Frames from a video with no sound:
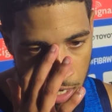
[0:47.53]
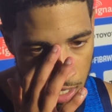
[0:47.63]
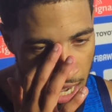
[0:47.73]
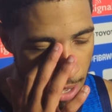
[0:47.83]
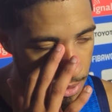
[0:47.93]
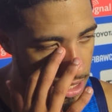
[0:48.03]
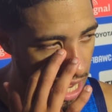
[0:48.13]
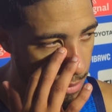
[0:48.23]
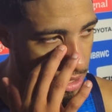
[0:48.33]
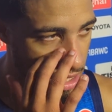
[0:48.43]
it happens.
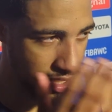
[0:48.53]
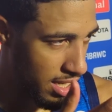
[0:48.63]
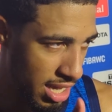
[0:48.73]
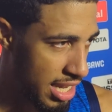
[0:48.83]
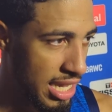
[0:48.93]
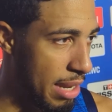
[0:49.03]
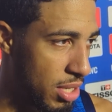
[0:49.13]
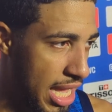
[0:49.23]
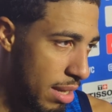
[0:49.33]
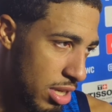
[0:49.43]
It's game
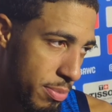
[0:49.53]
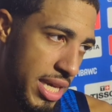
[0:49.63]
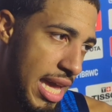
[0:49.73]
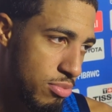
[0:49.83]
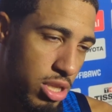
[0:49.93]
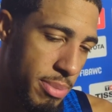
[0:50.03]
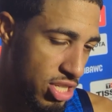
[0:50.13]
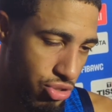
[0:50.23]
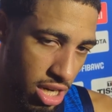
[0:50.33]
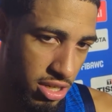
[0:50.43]
to game. There'll be games where the
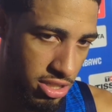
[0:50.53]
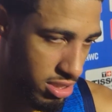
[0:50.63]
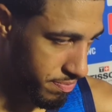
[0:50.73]
bench struggles.